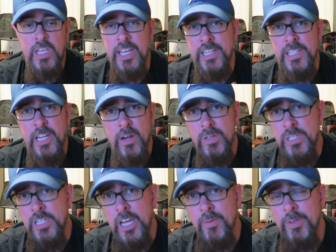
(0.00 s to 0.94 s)
it's
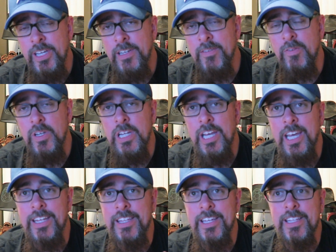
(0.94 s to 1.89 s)
Daryl's time yet.
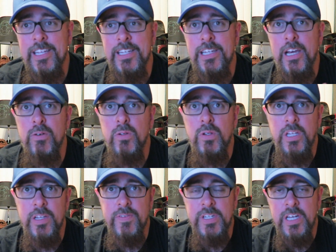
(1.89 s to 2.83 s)
I think that Daryl
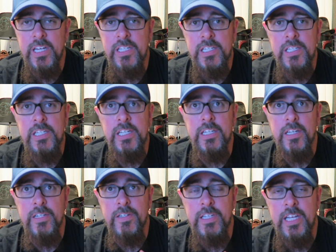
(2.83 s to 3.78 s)
lives on to see
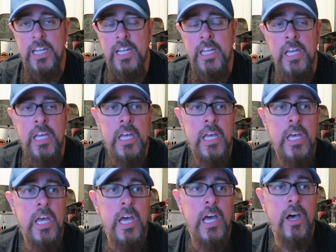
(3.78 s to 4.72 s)
another day.
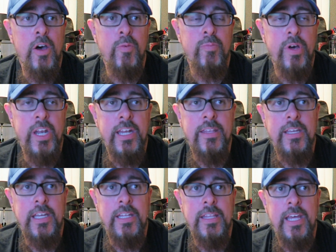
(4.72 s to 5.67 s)
But I
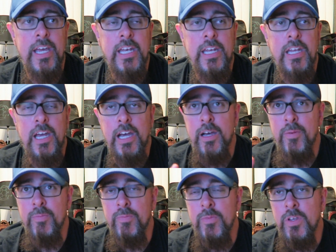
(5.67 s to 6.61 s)
think that,
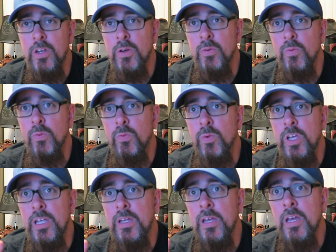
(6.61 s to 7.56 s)

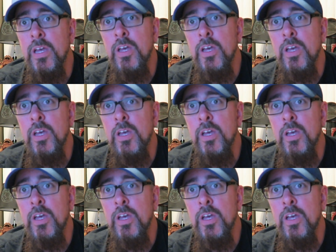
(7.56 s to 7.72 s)
we